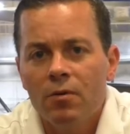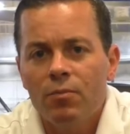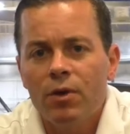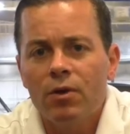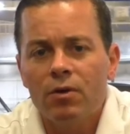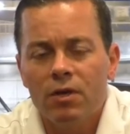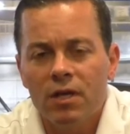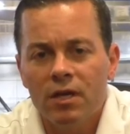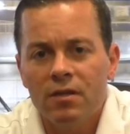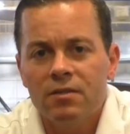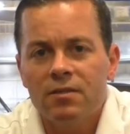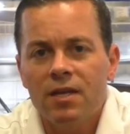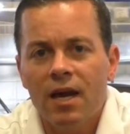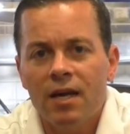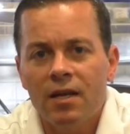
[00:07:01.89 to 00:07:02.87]
bigger kid
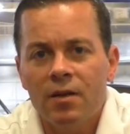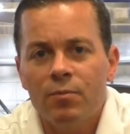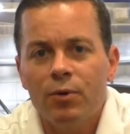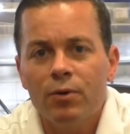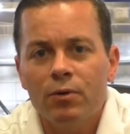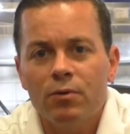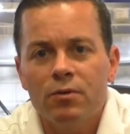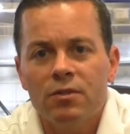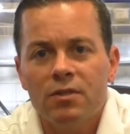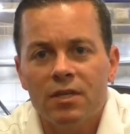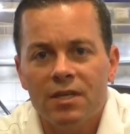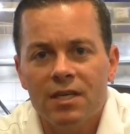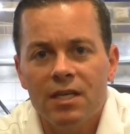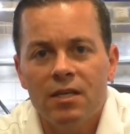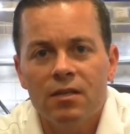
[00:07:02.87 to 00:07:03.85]
inside named Palus
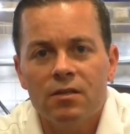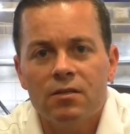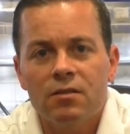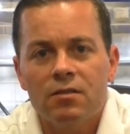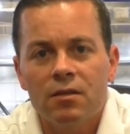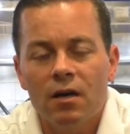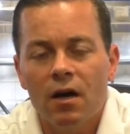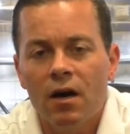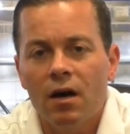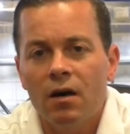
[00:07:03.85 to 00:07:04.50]
Sakinas,